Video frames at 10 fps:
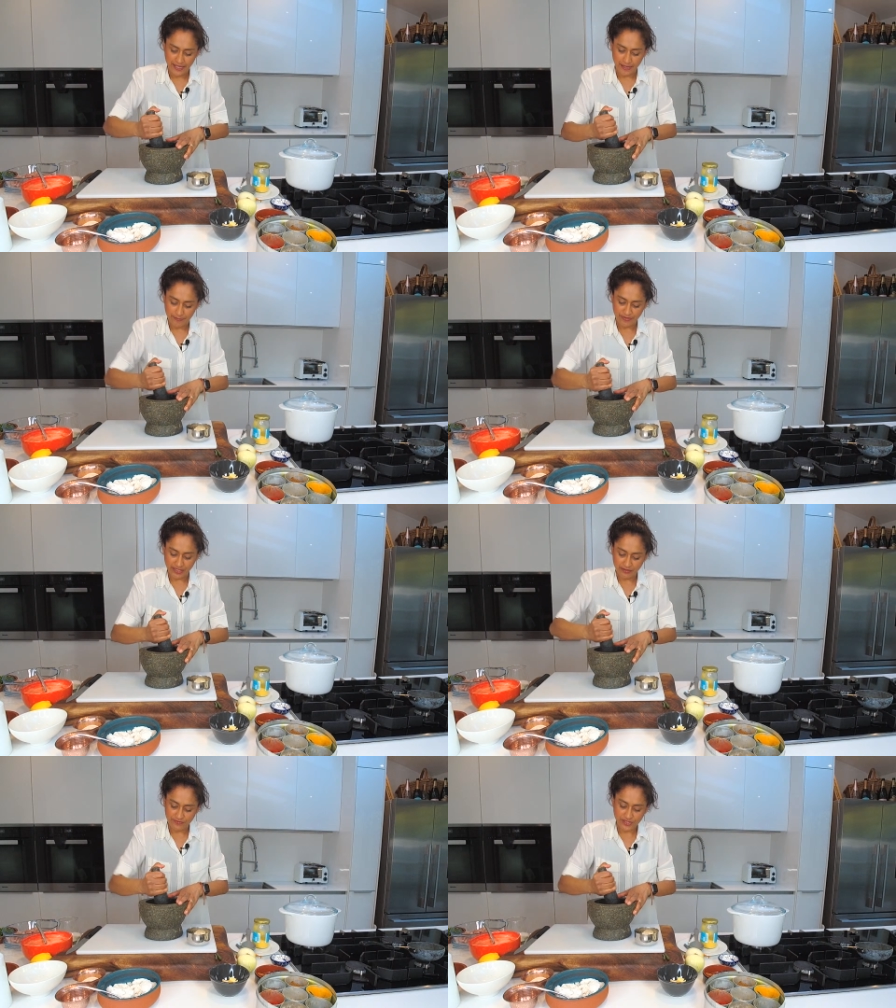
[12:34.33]

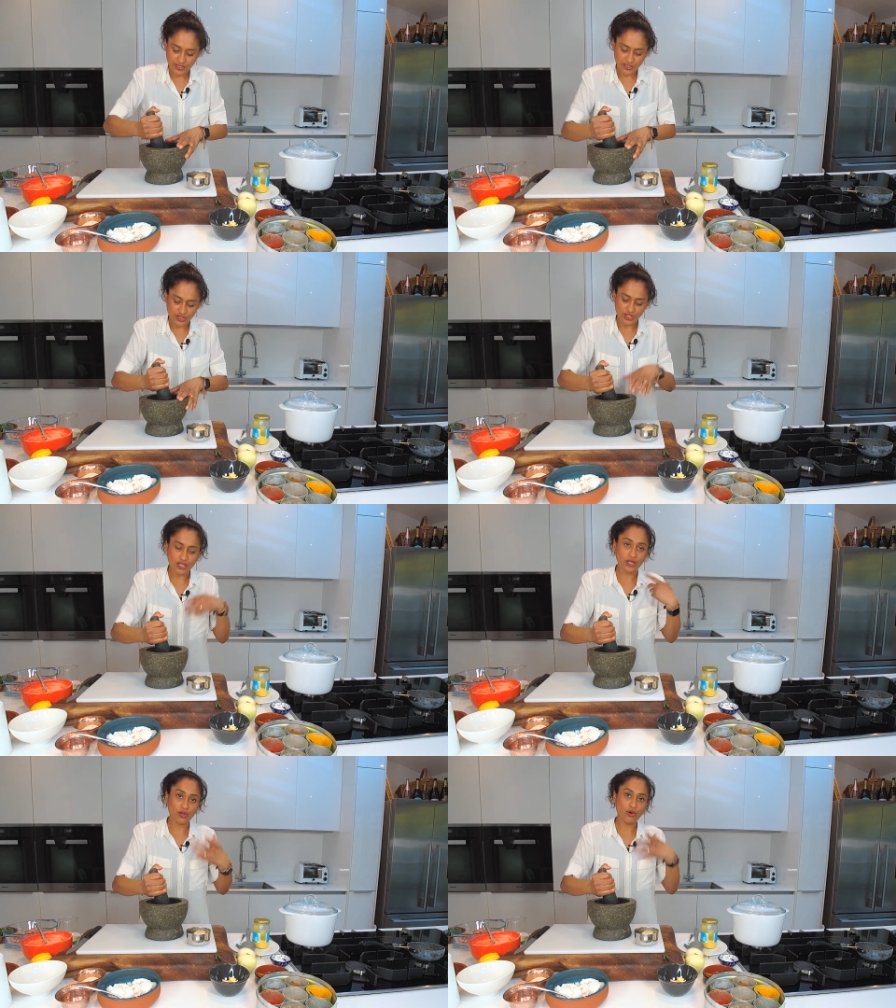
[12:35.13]
They give such
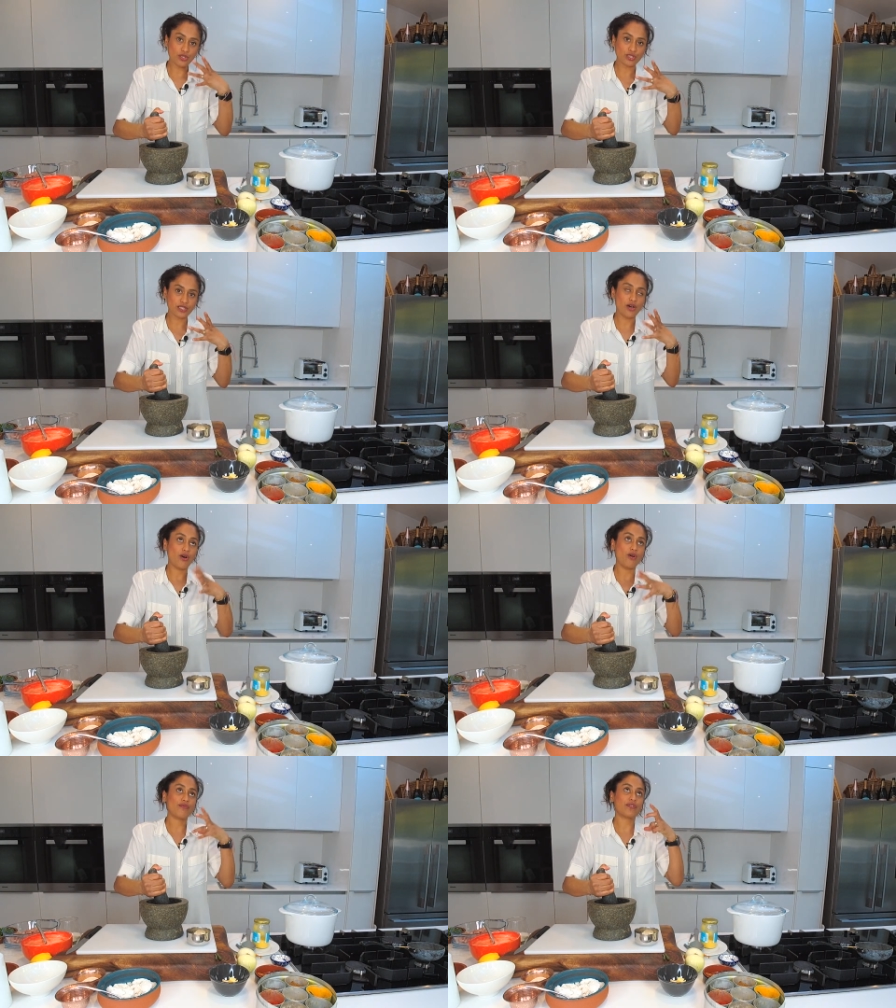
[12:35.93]
a lot
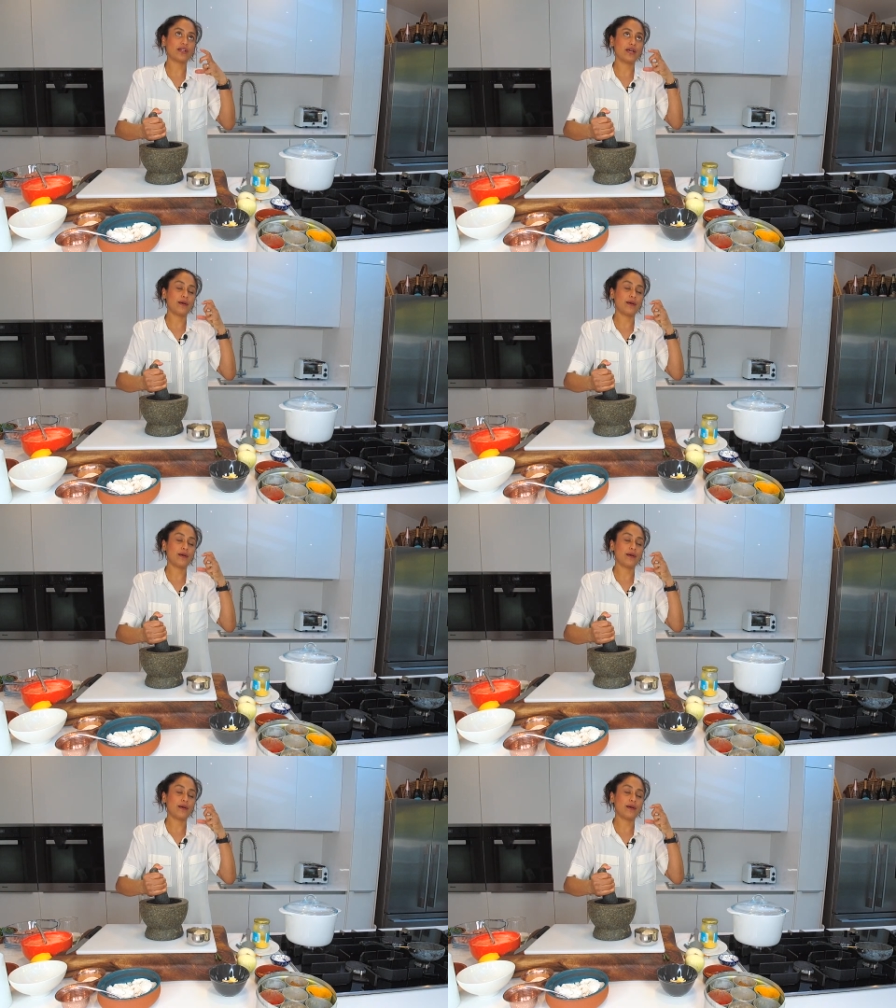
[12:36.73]
of,